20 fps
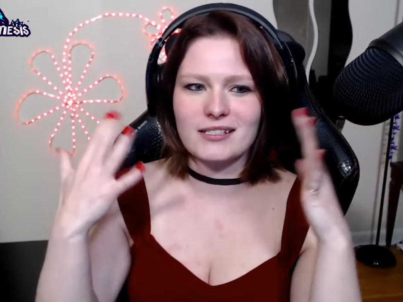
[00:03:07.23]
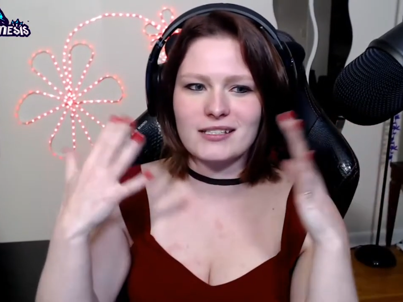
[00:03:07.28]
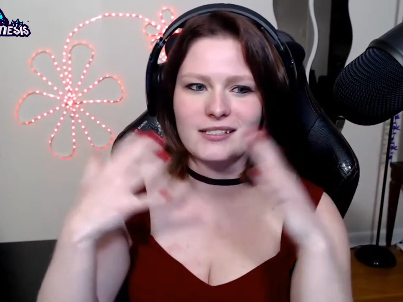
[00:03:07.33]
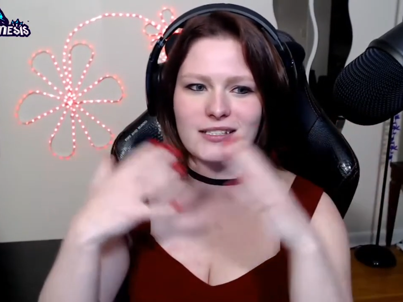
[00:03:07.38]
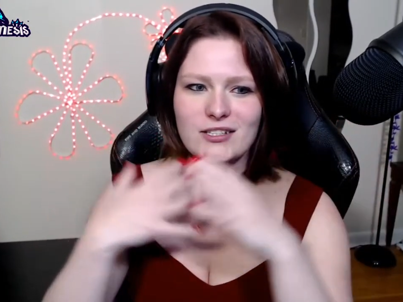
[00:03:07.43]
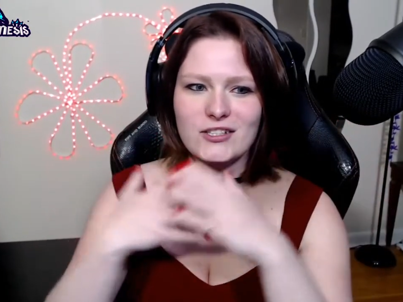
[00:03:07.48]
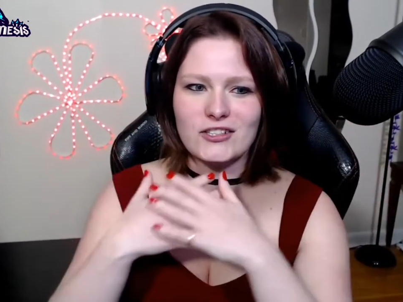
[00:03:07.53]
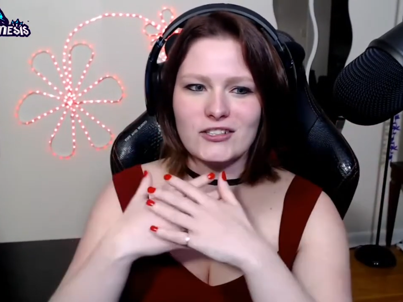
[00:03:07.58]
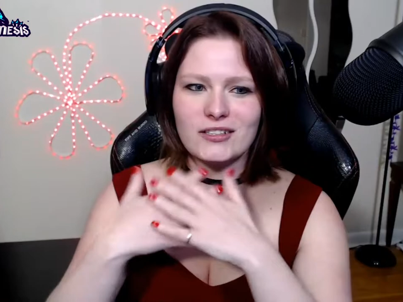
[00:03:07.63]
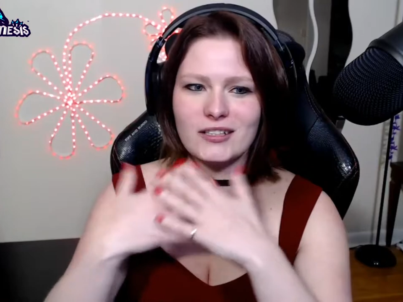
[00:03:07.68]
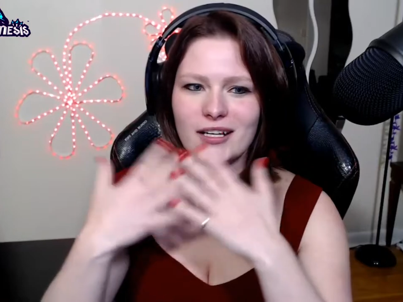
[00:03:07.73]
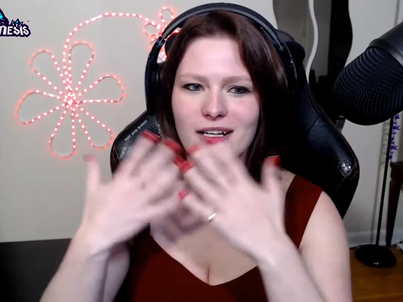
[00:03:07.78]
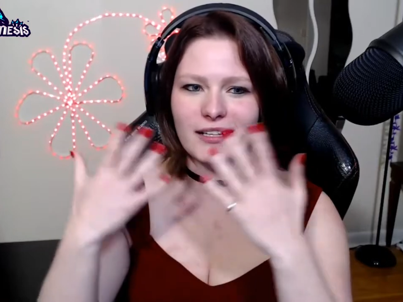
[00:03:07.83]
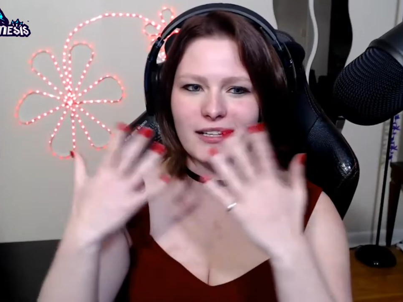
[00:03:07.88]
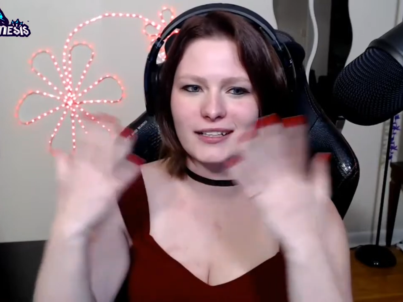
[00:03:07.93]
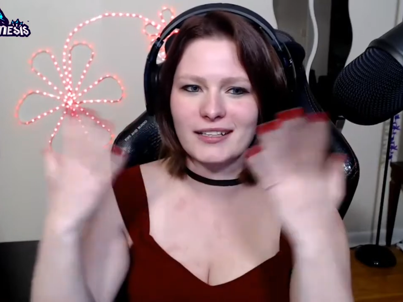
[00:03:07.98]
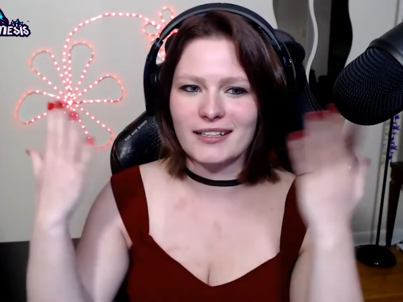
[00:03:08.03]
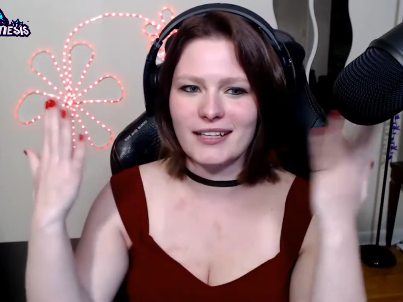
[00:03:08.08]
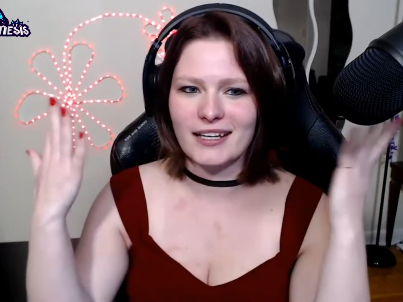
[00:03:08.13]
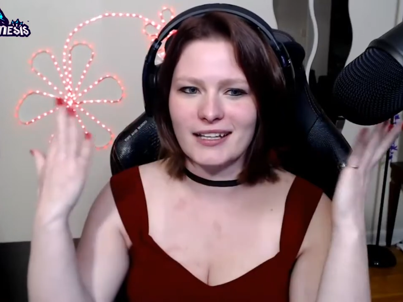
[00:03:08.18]
so
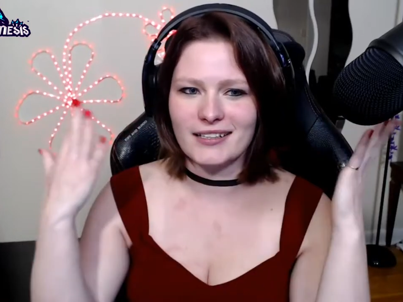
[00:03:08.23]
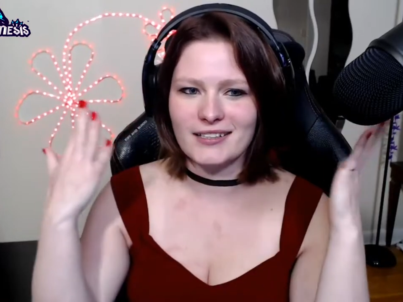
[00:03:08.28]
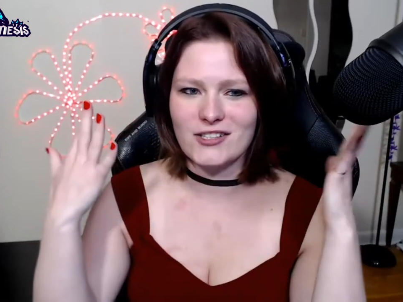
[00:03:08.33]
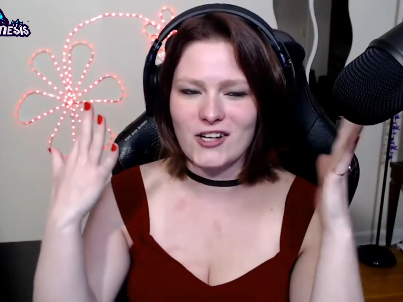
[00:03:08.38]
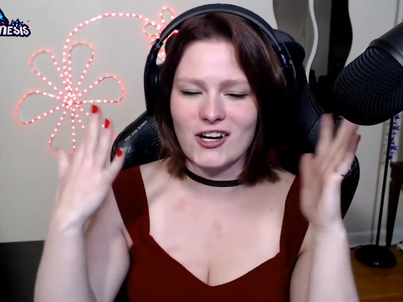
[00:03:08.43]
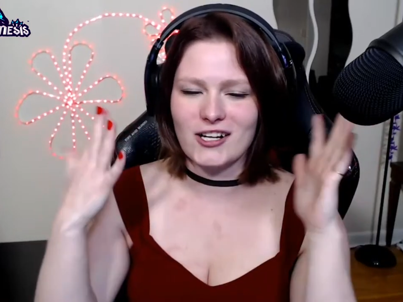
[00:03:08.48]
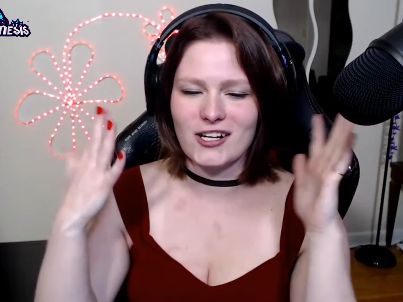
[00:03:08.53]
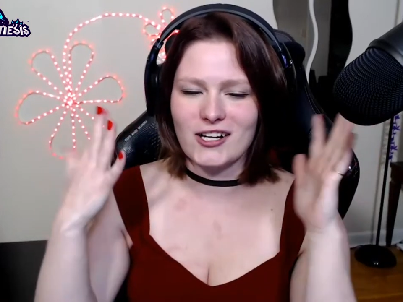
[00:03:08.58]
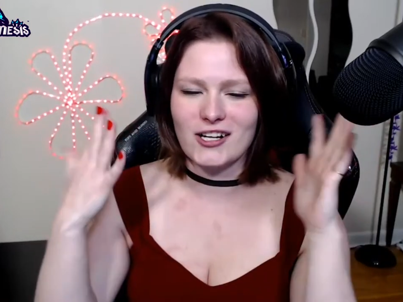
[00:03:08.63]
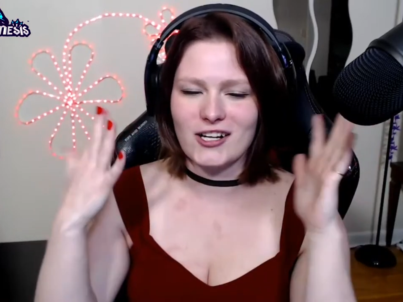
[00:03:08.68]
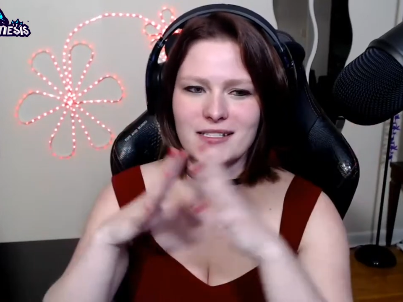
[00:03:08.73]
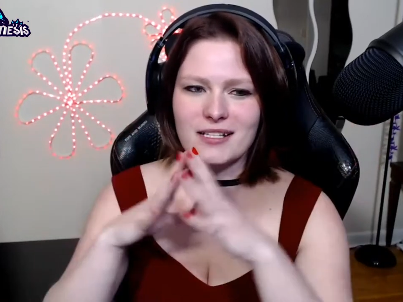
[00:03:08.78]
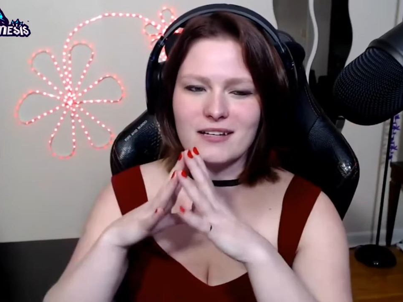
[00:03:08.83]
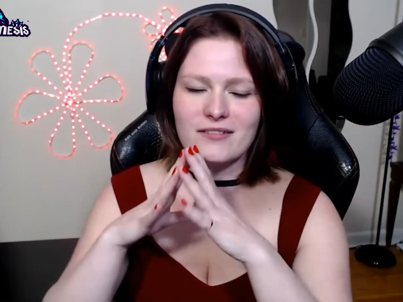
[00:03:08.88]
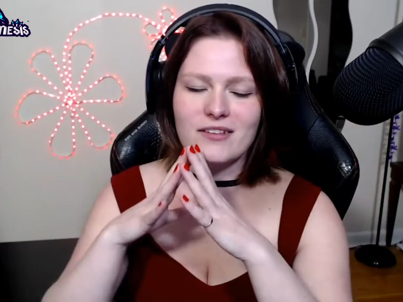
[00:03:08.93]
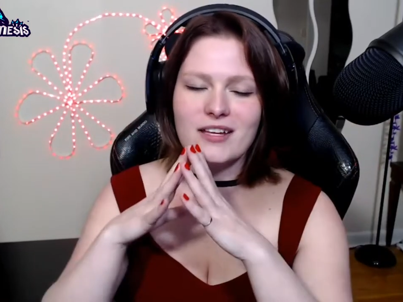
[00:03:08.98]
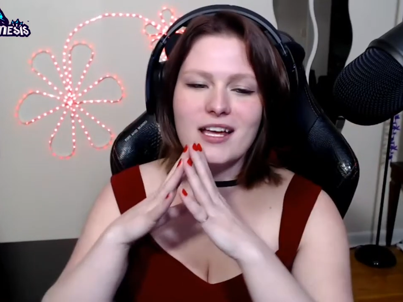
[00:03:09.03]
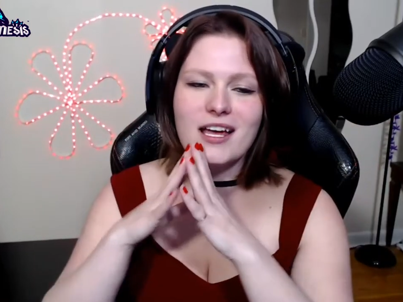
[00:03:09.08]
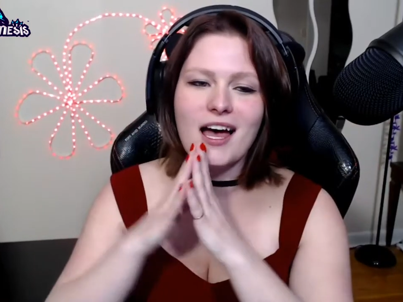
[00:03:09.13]
I can't dox myself.